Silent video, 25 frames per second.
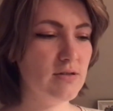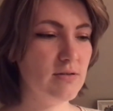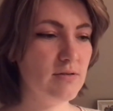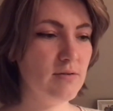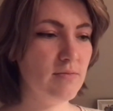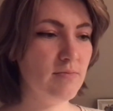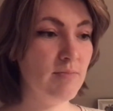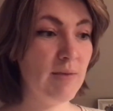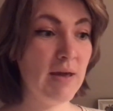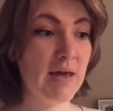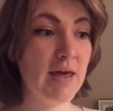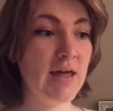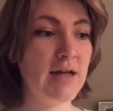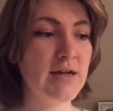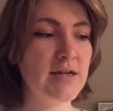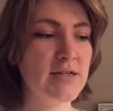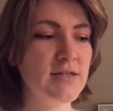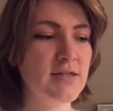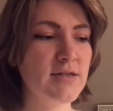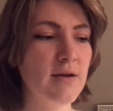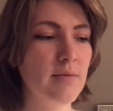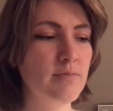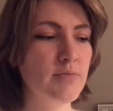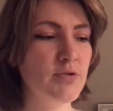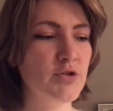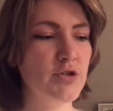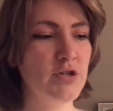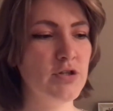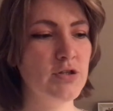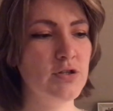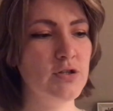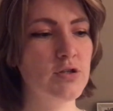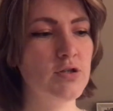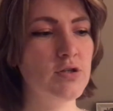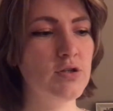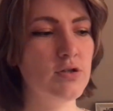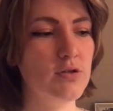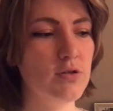making
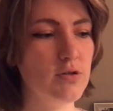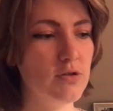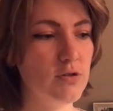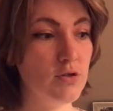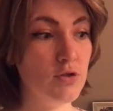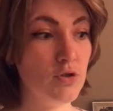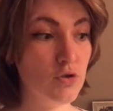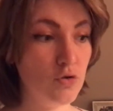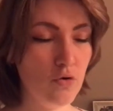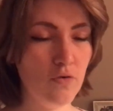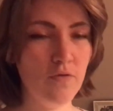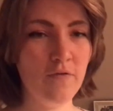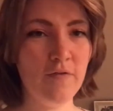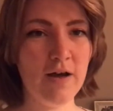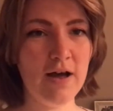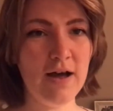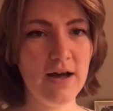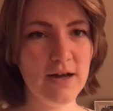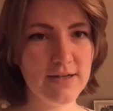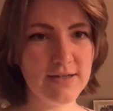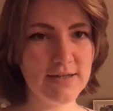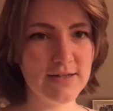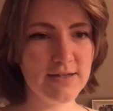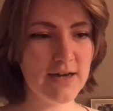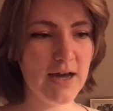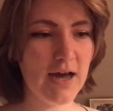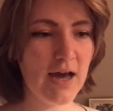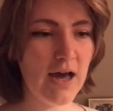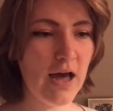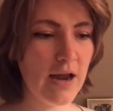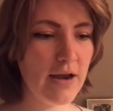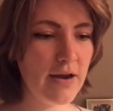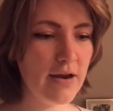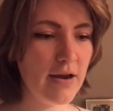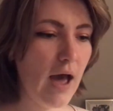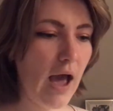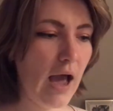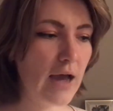assumptions so fast,
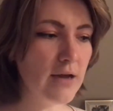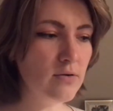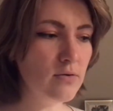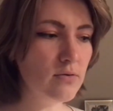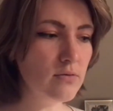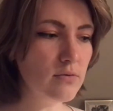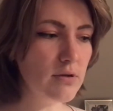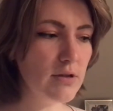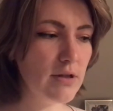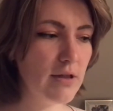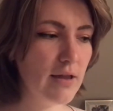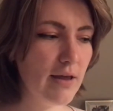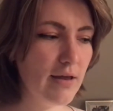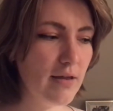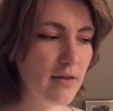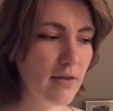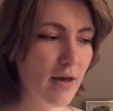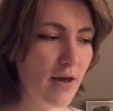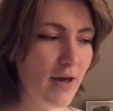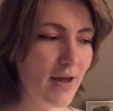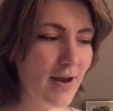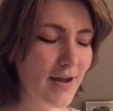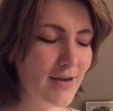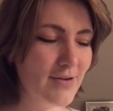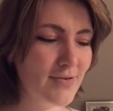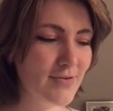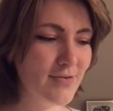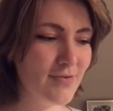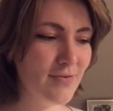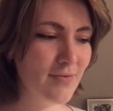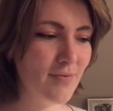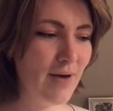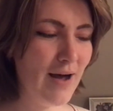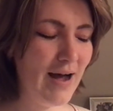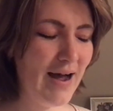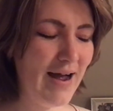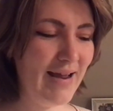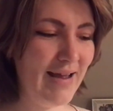and I don't really like that. I don't know
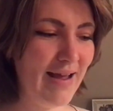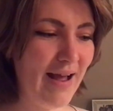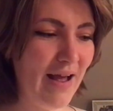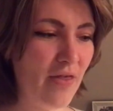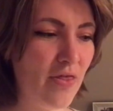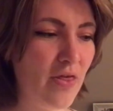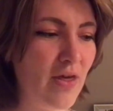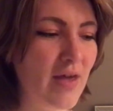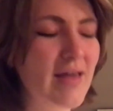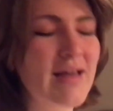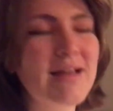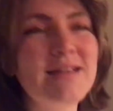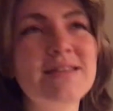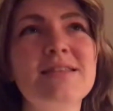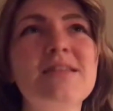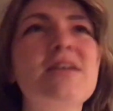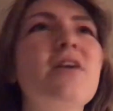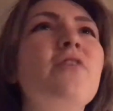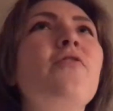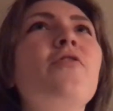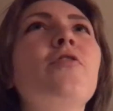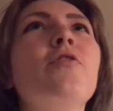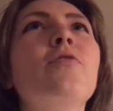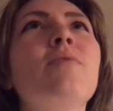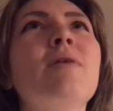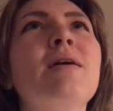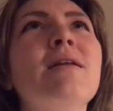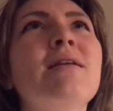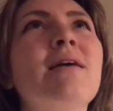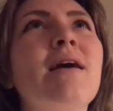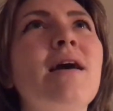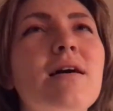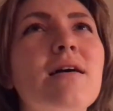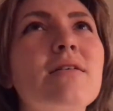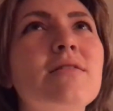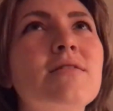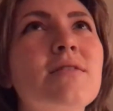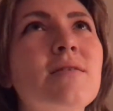why. I think it's different when
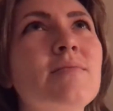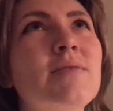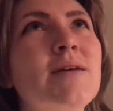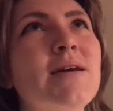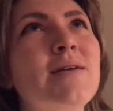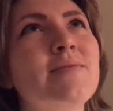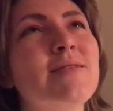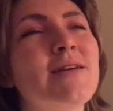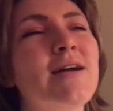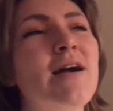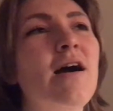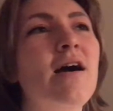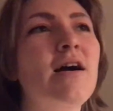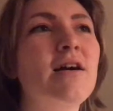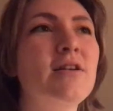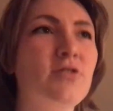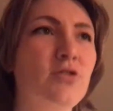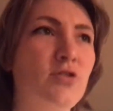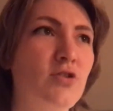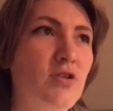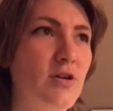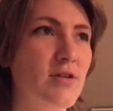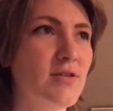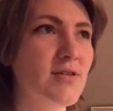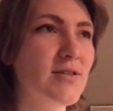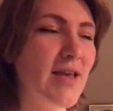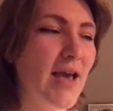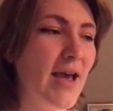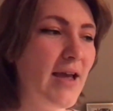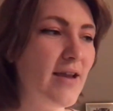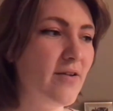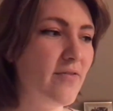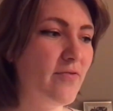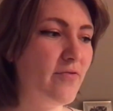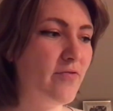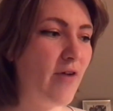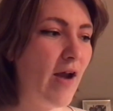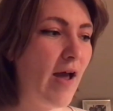sometimes a character does kind
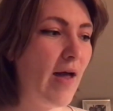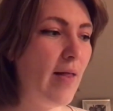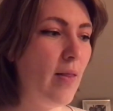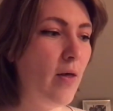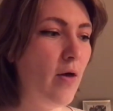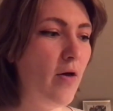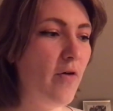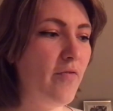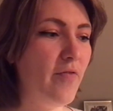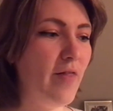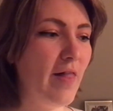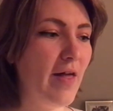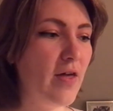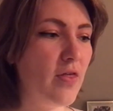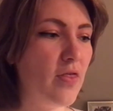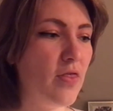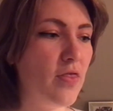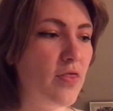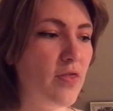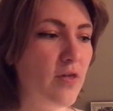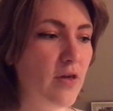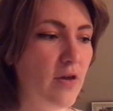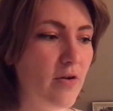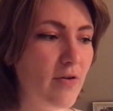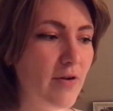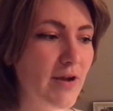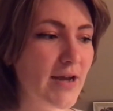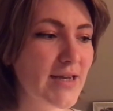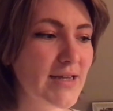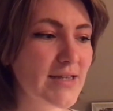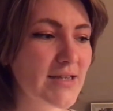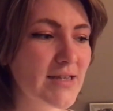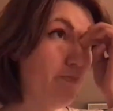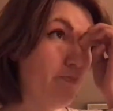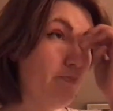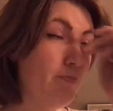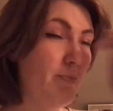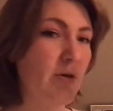of rattle off like
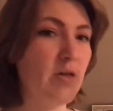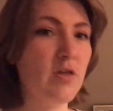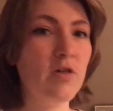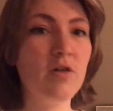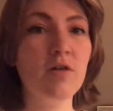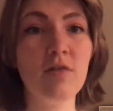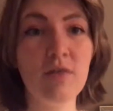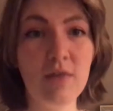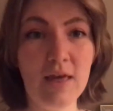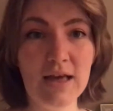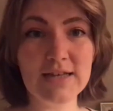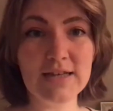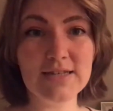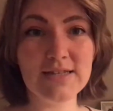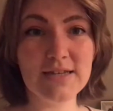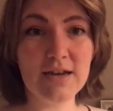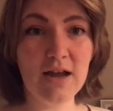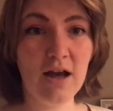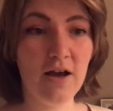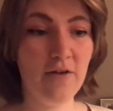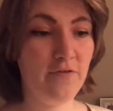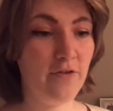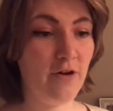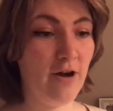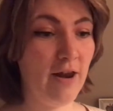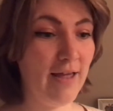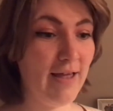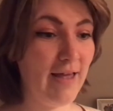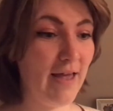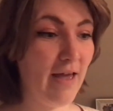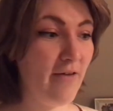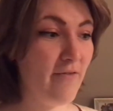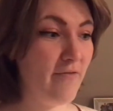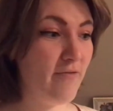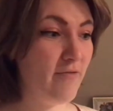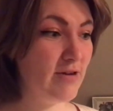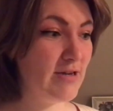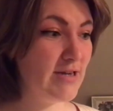theories, but she says it after like
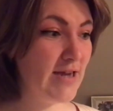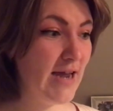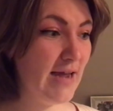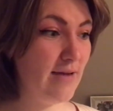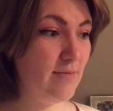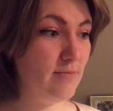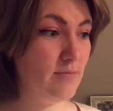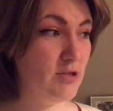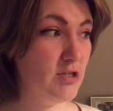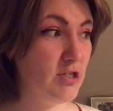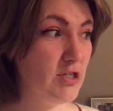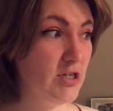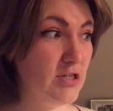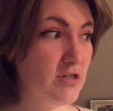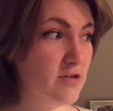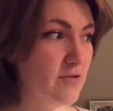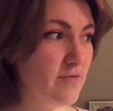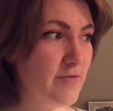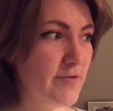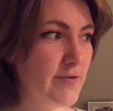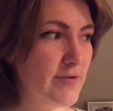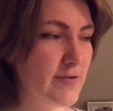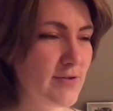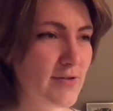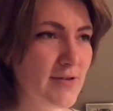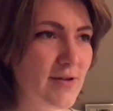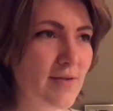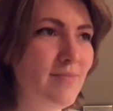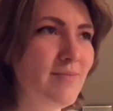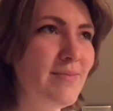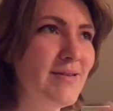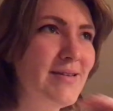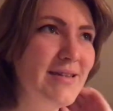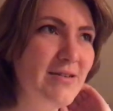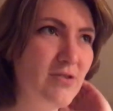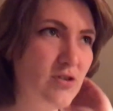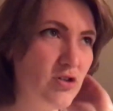every time she interviews somebody, or